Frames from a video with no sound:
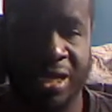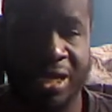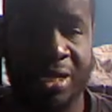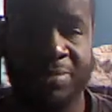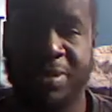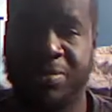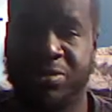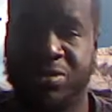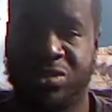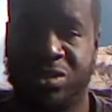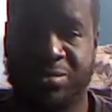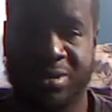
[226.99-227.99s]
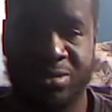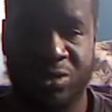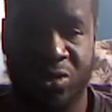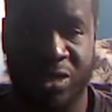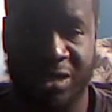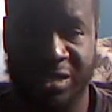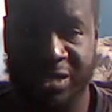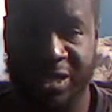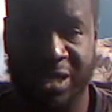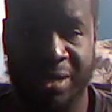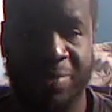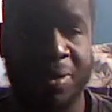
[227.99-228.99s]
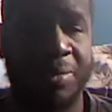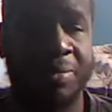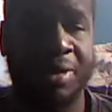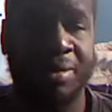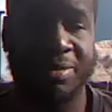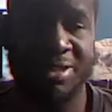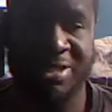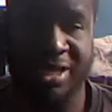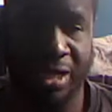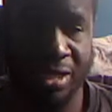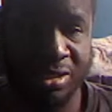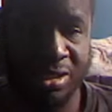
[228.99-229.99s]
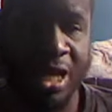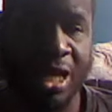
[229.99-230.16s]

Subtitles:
A lot of people sometimes don't understand that people make mistakes